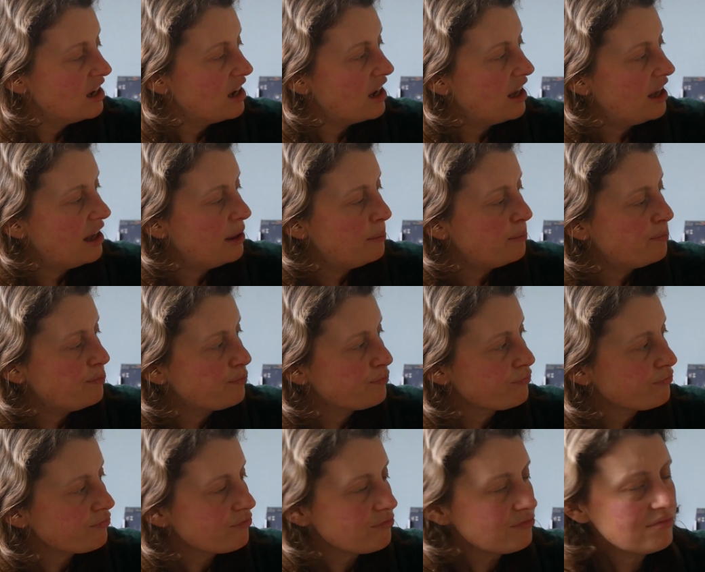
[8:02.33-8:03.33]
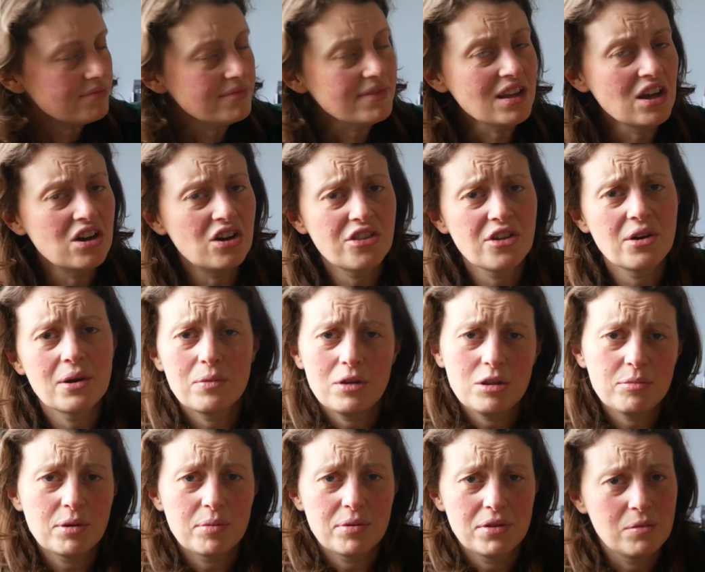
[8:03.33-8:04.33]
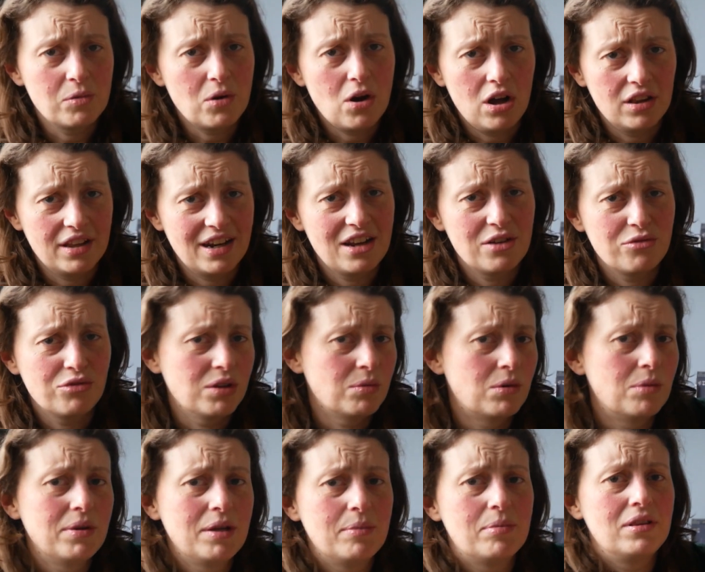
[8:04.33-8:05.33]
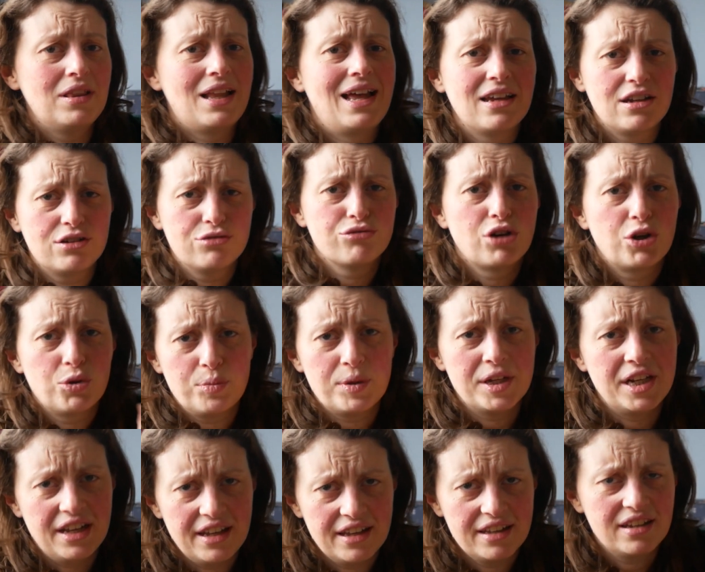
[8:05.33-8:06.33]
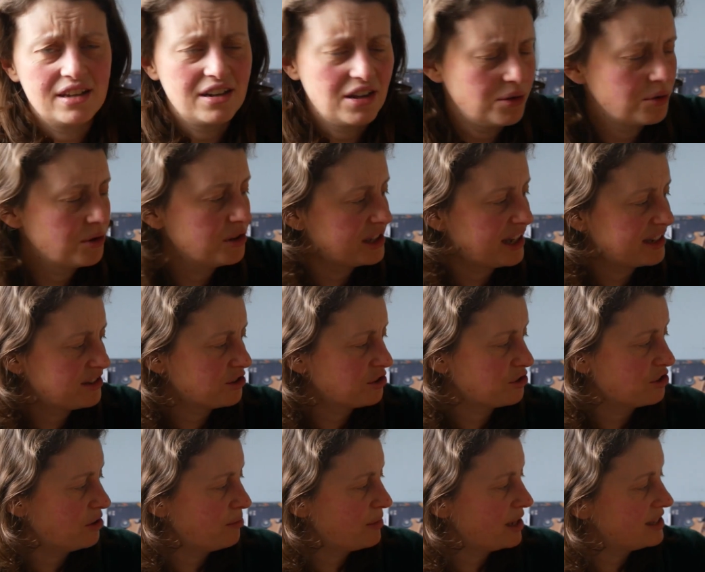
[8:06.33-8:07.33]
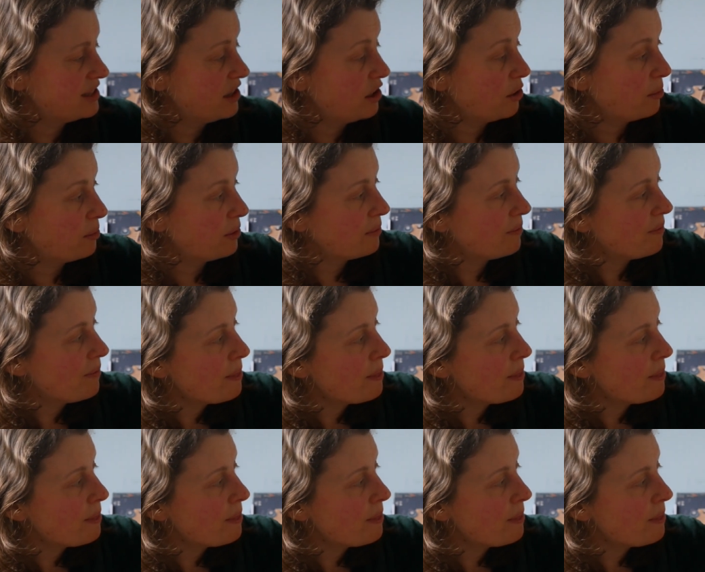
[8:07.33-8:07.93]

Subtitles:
Although it will be up on the wall, and I don't really want people like groping it, you know, because that's just going to mess it up.